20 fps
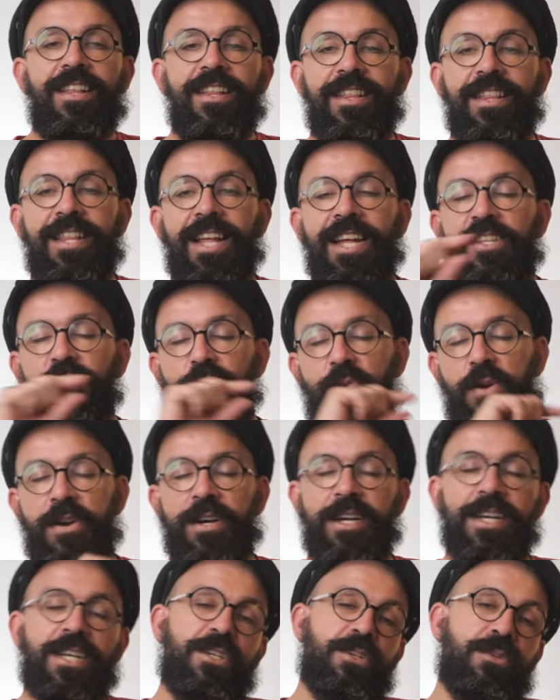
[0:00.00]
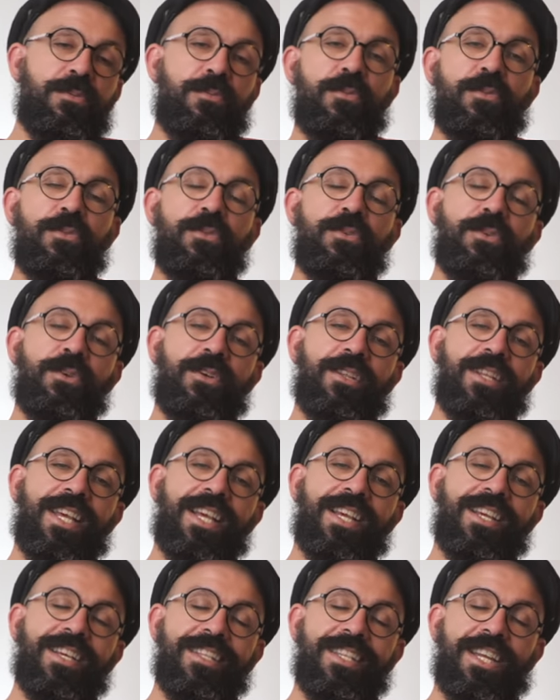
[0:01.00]
that's where you need to
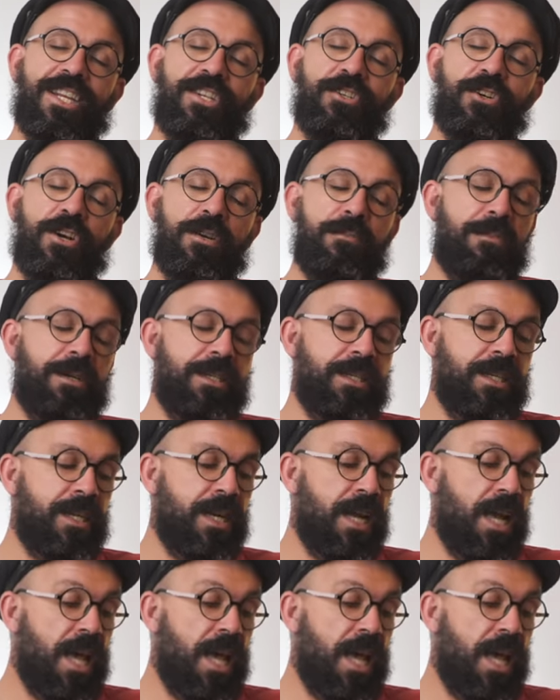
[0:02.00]
click that join button.